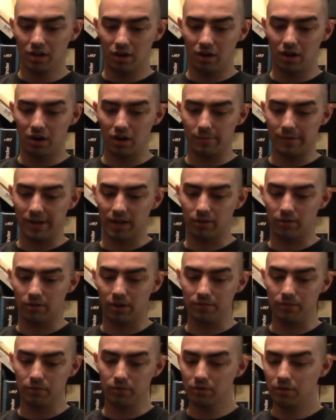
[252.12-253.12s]
automatic
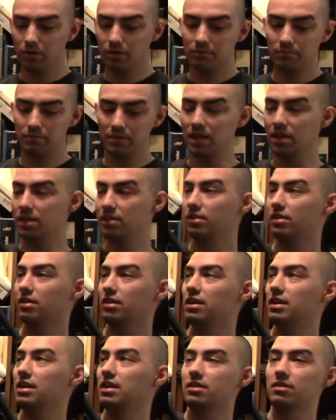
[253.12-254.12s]
rifle means
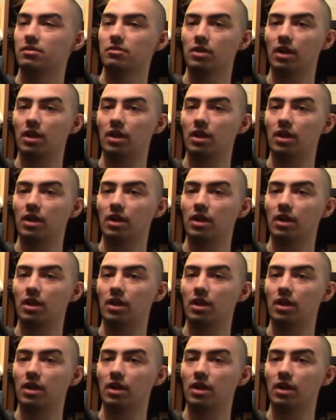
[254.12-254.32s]
it